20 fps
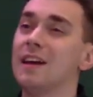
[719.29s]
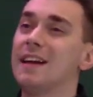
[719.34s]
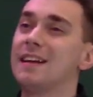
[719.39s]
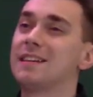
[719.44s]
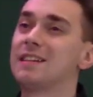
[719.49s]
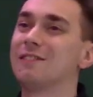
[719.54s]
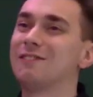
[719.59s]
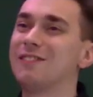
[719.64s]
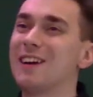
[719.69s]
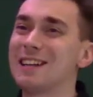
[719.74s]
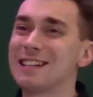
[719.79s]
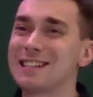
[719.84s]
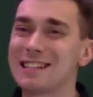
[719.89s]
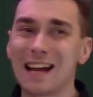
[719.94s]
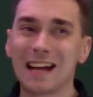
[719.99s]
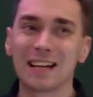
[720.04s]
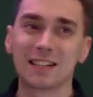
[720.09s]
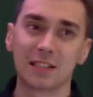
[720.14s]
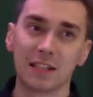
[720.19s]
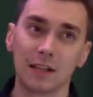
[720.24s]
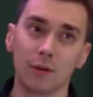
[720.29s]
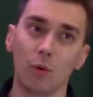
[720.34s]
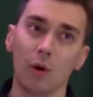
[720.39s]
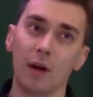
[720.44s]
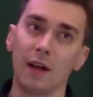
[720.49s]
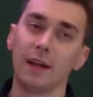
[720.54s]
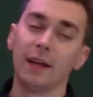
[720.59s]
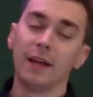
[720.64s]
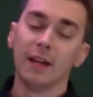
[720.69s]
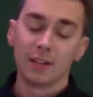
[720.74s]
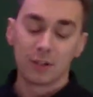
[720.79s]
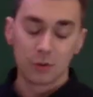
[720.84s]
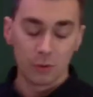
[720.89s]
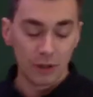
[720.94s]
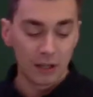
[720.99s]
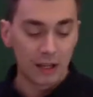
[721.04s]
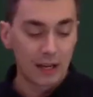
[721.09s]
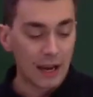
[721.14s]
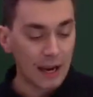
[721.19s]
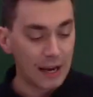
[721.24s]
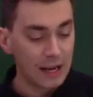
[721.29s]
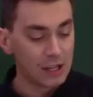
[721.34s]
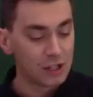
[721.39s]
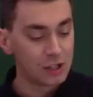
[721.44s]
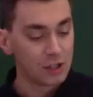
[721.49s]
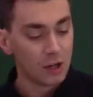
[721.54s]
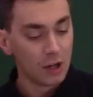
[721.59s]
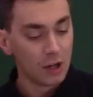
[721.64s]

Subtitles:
is a fantastic way to engage